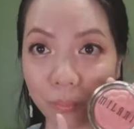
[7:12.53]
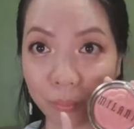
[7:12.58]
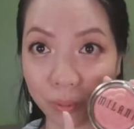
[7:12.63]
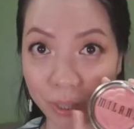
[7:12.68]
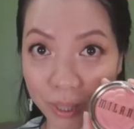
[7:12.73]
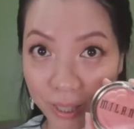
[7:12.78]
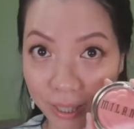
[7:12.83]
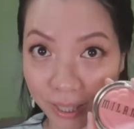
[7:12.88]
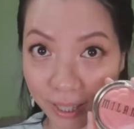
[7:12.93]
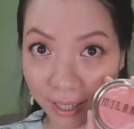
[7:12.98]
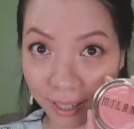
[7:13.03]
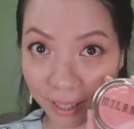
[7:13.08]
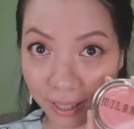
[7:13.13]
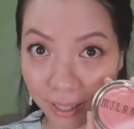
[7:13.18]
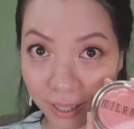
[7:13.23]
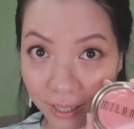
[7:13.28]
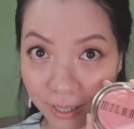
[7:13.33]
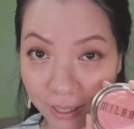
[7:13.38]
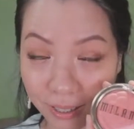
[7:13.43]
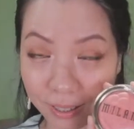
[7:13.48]
Pretty
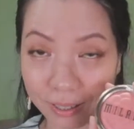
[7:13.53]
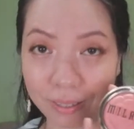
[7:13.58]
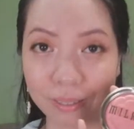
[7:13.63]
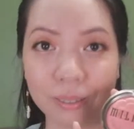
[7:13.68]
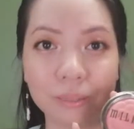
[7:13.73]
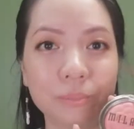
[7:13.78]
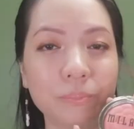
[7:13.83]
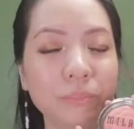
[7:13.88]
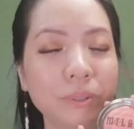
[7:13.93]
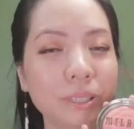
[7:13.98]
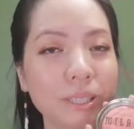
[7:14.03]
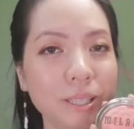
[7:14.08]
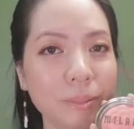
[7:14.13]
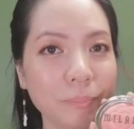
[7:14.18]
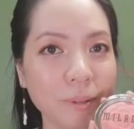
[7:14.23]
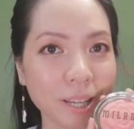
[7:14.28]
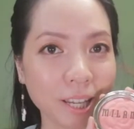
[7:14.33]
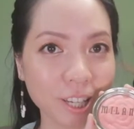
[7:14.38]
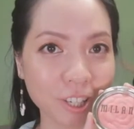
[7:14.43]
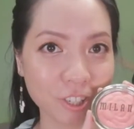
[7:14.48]
color, pretty
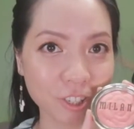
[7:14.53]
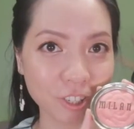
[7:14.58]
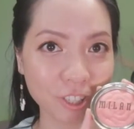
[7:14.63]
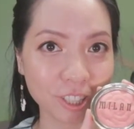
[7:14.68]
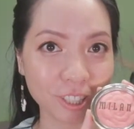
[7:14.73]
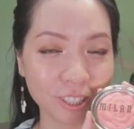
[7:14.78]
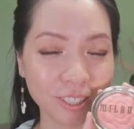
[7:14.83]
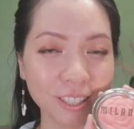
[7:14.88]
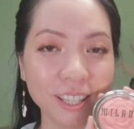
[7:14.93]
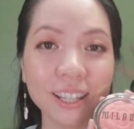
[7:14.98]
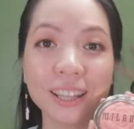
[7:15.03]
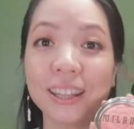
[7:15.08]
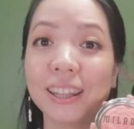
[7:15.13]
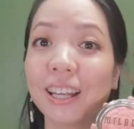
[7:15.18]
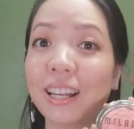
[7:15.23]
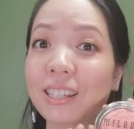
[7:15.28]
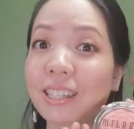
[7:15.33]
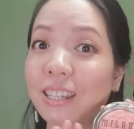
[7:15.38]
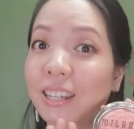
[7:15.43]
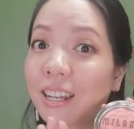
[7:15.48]
packaging.
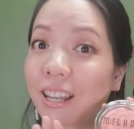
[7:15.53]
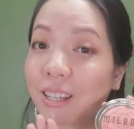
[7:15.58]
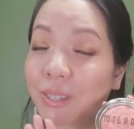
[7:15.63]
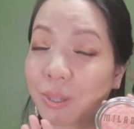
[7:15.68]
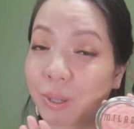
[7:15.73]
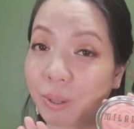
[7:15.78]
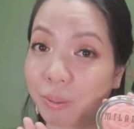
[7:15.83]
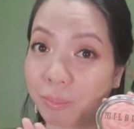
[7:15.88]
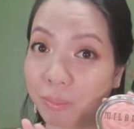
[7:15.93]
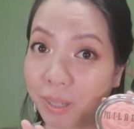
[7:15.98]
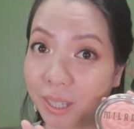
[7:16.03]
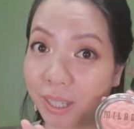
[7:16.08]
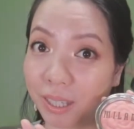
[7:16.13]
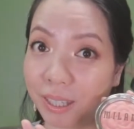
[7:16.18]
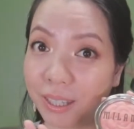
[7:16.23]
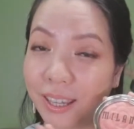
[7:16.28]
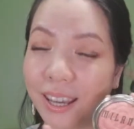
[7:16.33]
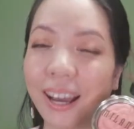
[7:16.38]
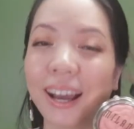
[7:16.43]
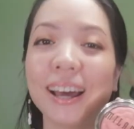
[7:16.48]
Doesn't last on me,
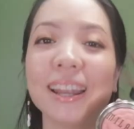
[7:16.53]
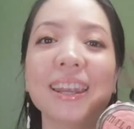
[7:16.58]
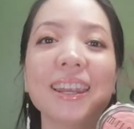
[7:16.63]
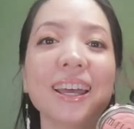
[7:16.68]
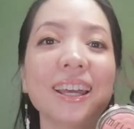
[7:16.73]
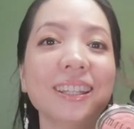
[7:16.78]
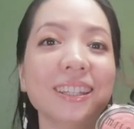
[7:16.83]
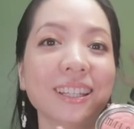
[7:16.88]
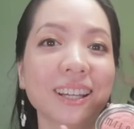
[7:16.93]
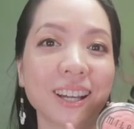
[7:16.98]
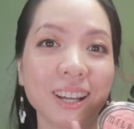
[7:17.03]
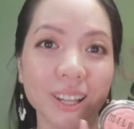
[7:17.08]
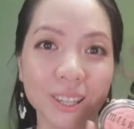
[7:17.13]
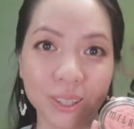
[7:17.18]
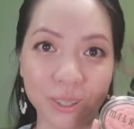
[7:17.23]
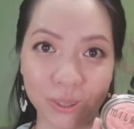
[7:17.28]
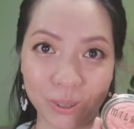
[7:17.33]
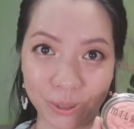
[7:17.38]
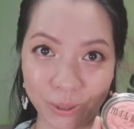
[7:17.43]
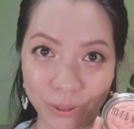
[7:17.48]
like the
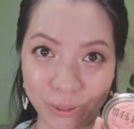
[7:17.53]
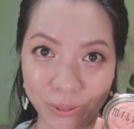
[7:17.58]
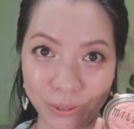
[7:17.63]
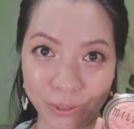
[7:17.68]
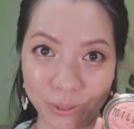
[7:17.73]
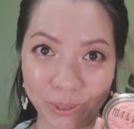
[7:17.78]
color though.